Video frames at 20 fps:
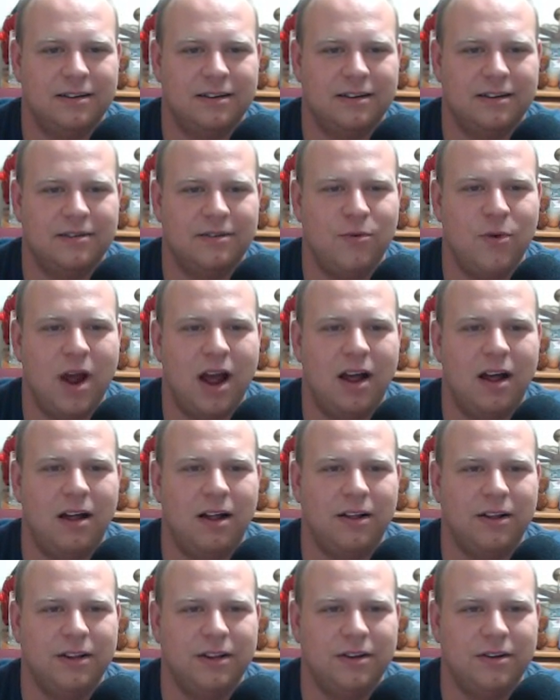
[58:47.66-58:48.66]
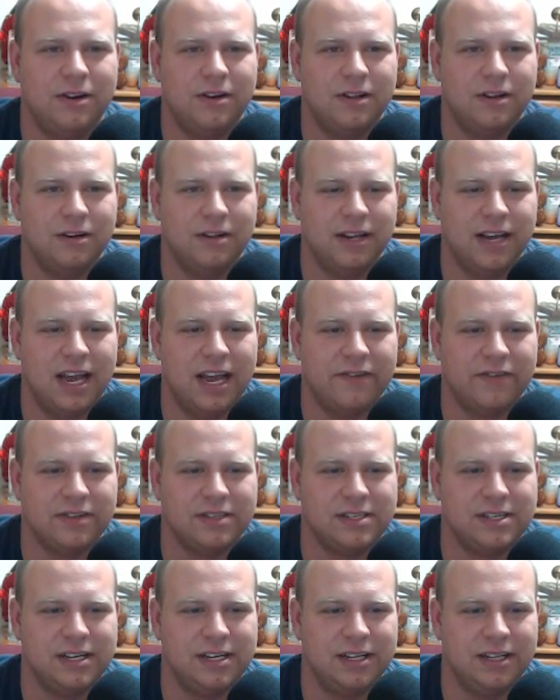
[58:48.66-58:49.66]
Well, you clearly
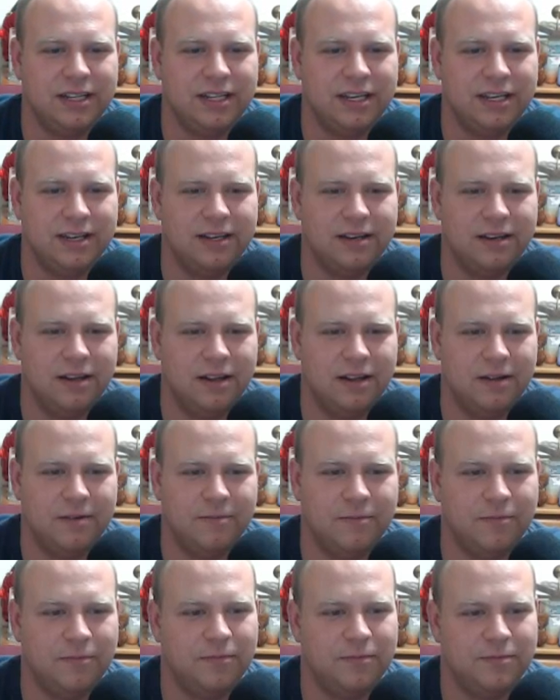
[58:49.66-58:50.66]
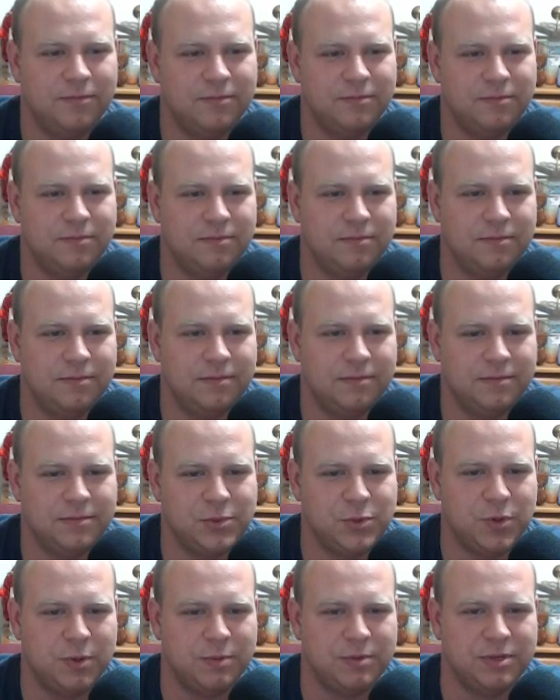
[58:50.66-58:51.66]
haven't seen the
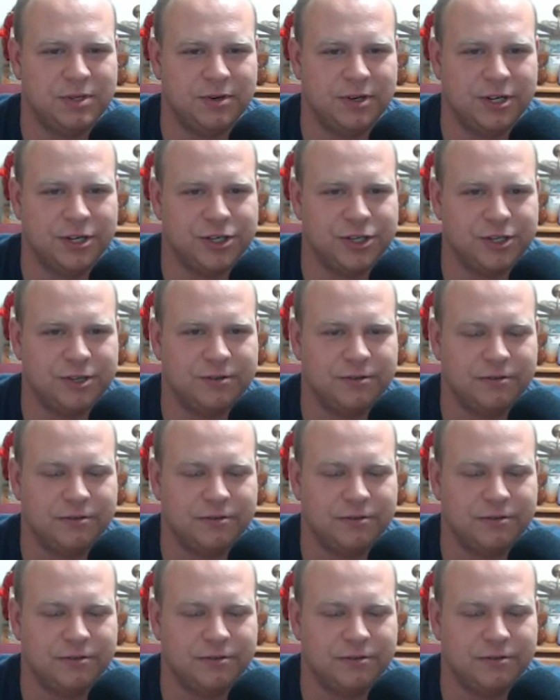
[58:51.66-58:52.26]
swimsuit issue.